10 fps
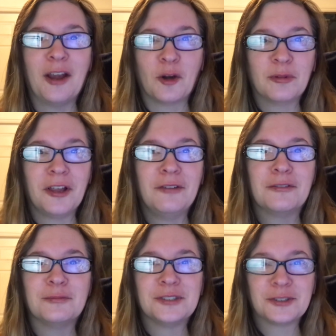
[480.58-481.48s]
airplane
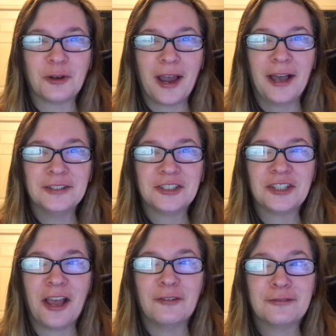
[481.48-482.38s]
from
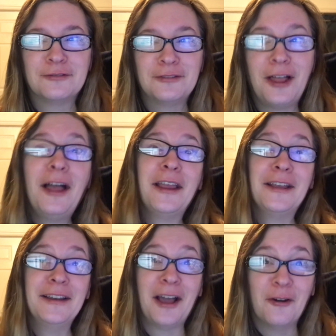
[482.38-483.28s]
scratch and fly
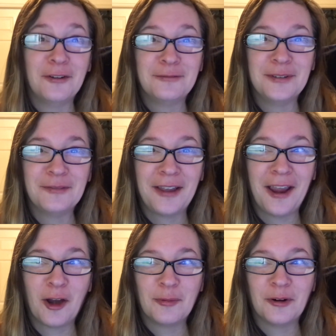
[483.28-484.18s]
it out of Midway
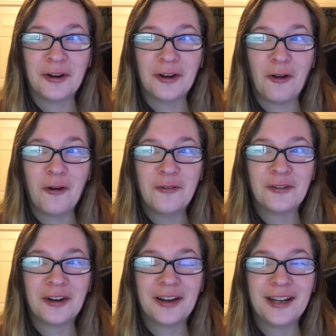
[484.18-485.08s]
Airport
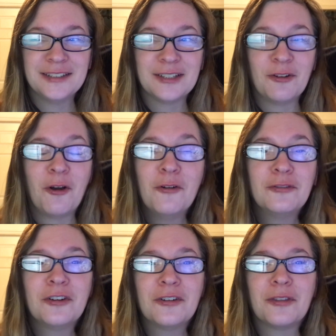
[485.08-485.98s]
over
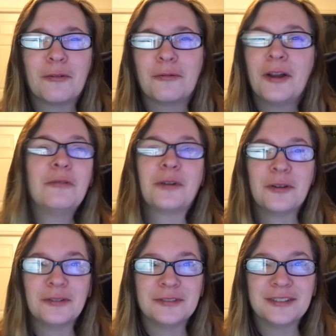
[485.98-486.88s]
the
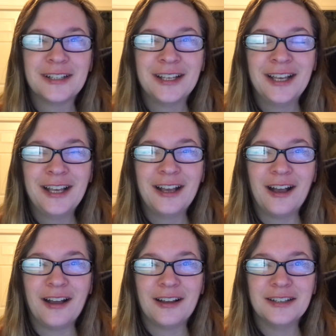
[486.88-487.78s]
railroad
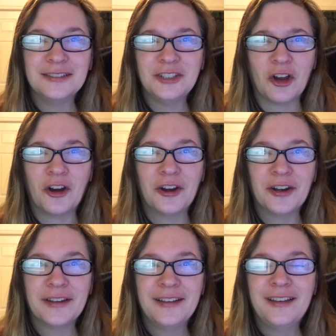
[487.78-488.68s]

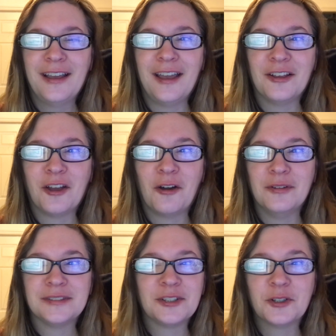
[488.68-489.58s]
yard and
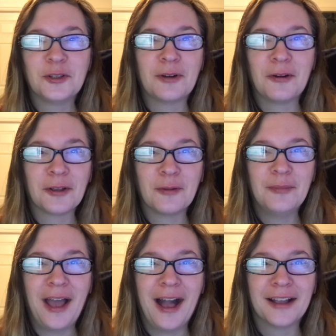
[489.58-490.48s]
circle around and come
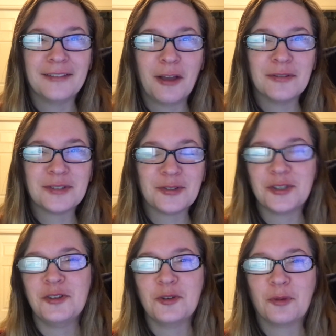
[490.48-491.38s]
back. And that was their
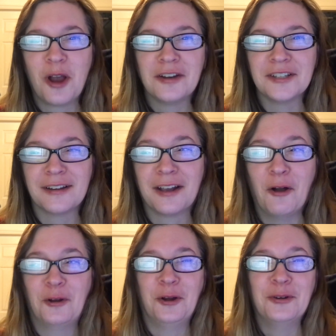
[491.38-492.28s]
senior project.
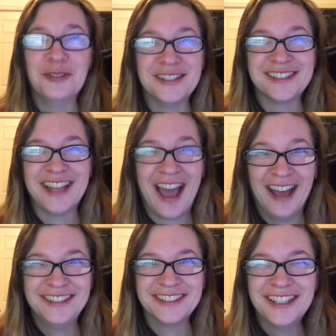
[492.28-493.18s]
How cool is
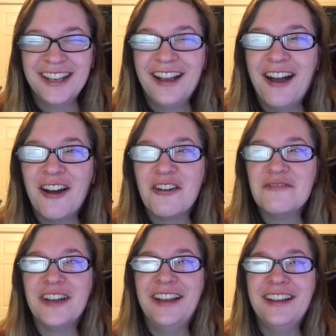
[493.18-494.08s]
that?
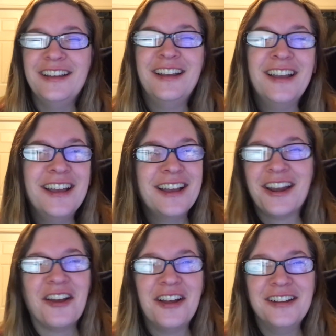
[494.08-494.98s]
I
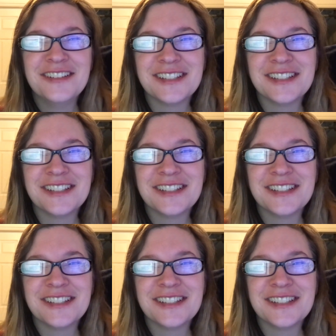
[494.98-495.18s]
was